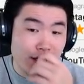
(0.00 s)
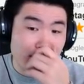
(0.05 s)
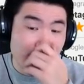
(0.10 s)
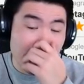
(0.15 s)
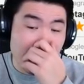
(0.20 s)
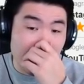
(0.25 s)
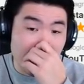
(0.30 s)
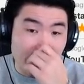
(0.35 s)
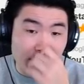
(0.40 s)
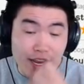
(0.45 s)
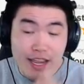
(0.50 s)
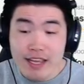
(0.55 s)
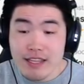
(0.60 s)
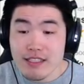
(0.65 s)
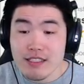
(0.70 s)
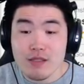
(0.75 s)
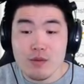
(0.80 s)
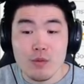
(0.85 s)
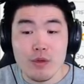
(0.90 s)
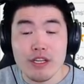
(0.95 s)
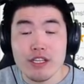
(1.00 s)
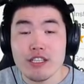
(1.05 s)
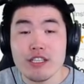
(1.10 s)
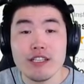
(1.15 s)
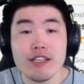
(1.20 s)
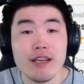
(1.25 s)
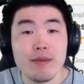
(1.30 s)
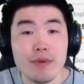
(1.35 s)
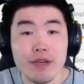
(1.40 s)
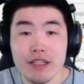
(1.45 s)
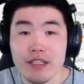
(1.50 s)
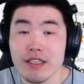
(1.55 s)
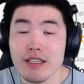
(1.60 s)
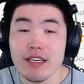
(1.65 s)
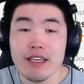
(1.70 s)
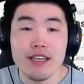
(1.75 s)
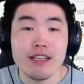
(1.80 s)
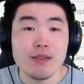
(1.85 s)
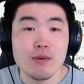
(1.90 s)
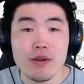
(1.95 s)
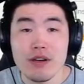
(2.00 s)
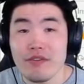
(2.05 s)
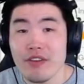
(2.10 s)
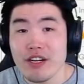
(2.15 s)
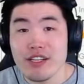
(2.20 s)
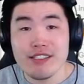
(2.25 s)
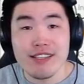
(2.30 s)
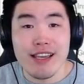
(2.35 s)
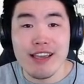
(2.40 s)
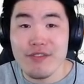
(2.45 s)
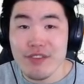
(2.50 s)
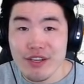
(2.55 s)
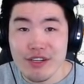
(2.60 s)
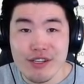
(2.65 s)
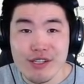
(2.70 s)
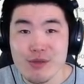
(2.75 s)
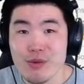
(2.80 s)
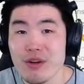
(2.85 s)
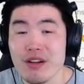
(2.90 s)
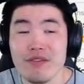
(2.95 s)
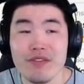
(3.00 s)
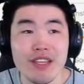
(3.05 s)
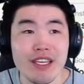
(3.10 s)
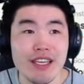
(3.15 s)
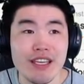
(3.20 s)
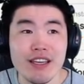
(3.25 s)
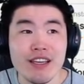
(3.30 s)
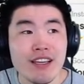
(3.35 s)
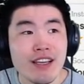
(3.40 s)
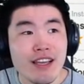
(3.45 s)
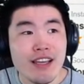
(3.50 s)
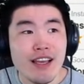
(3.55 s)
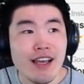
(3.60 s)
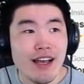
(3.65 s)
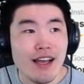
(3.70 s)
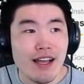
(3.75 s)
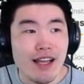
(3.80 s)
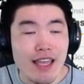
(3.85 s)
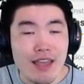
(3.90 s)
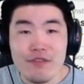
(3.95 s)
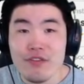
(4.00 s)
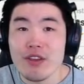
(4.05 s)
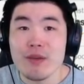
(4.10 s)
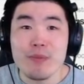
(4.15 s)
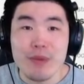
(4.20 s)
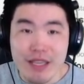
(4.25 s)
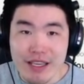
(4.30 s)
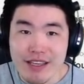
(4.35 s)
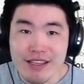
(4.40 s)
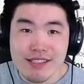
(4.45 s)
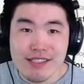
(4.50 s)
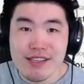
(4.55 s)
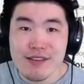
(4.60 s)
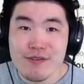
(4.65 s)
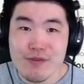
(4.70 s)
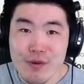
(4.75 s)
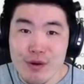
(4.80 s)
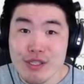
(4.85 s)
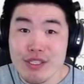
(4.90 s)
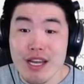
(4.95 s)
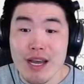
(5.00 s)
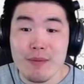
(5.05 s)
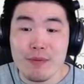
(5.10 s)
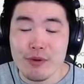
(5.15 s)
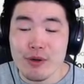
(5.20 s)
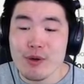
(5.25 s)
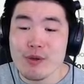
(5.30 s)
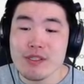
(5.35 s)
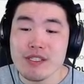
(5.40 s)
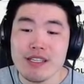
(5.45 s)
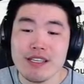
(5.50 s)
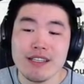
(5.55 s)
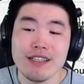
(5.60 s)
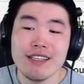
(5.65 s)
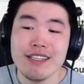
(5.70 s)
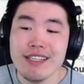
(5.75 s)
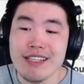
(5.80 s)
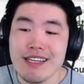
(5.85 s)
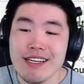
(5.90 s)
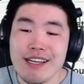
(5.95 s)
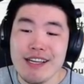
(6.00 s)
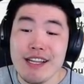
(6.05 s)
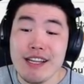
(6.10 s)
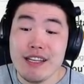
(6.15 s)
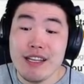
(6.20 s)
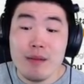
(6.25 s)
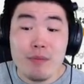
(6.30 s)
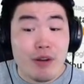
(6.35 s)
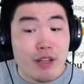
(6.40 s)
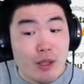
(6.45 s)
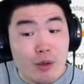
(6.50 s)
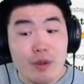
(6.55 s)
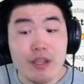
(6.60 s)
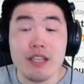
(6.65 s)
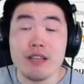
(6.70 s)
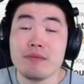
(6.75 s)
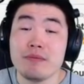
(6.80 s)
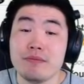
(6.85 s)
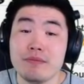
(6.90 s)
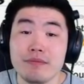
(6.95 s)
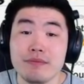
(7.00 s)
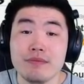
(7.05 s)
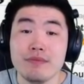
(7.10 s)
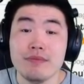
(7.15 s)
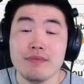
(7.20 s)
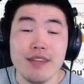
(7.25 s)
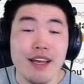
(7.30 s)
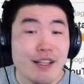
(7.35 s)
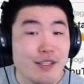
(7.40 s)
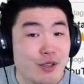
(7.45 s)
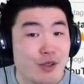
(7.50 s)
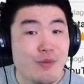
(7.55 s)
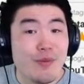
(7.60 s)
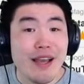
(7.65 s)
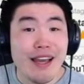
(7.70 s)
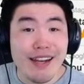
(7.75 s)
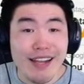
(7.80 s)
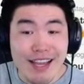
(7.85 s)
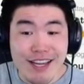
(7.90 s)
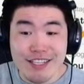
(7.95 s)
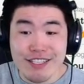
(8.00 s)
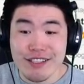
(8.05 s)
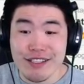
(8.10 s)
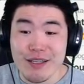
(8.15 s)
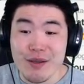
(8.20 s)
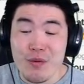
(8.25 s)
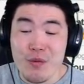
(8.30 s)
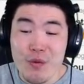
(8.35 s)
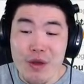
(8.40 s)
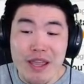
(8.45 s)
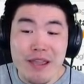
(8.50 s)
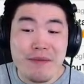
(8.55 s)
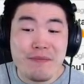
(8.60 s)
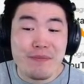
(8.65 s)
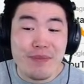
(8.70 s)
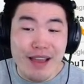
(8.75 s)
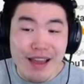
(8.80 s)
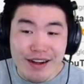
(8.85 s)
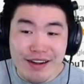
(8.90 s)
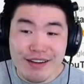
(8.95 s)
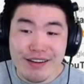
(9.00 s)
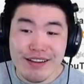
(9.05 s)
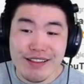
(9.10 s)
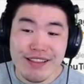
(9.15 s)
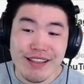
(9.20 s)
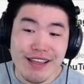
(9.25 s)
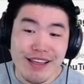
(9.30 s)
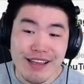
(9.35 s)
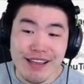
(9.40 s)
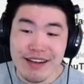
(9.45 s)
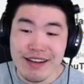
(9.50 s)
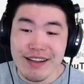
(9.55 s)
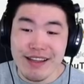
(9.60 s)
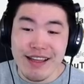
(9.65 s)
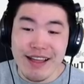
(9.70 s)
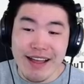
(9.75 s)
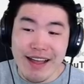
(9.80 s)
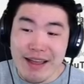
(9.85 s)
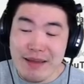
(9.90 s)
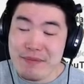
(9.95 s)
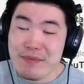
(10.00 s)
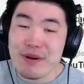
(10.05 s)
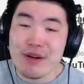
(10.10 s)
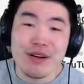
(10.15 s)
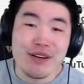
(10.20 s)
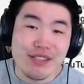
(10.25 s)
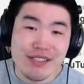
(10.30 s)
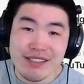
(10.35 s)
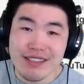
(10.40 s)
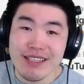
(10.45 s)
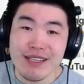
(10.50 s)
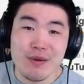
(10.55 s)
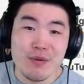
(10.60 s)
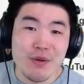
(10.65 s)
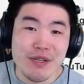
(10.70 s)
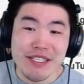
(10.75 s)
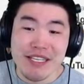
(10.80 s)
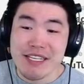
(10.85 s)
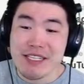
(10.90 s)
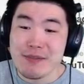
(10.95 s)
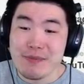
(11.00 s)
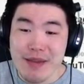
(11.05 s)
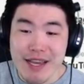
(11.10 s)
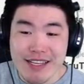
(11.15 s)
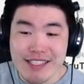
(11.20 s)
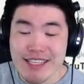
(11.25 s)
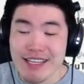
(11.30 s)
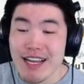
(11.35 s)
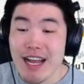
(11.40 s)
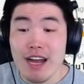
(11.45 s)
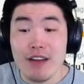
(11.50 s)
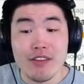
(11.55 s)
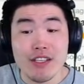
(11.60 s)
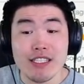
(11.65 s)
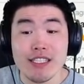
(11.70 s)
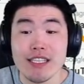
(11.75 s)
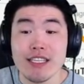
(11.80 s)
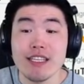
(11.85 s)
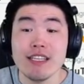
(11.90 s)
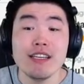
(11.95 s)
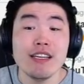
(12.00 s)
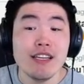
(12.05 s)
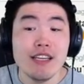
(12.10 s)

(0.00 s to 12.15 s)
France, which typically is one of our saviors, one of the uh, MVPs for top grossing. Number three, not too bad actually, way better than I personally was expecting. Obviously,